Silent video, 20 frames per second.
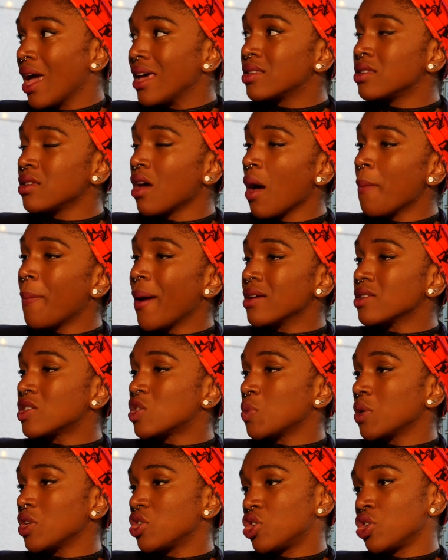It's not about
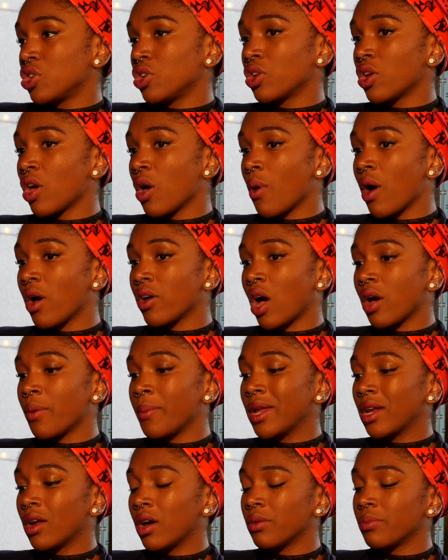switching,
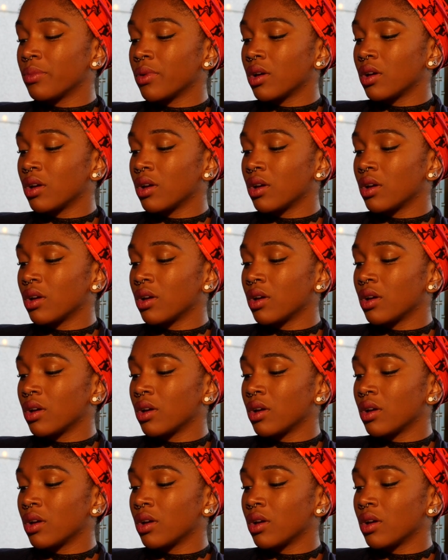I